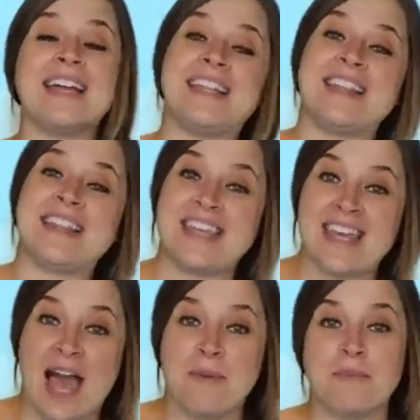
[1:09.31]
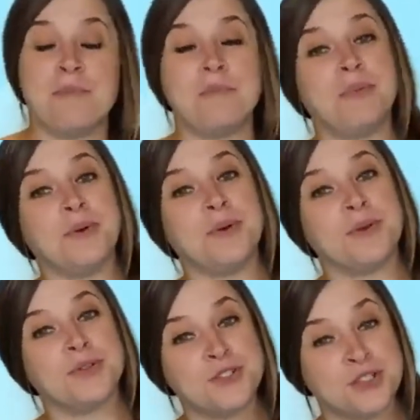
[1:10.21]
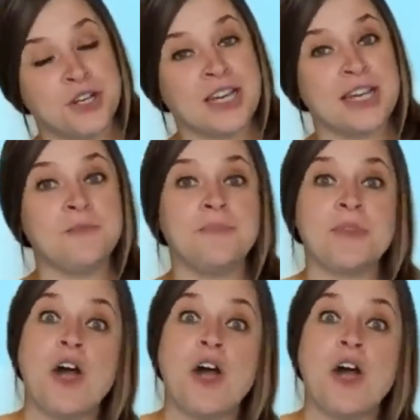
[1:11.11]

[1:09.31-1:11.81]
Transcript: in the apple tree,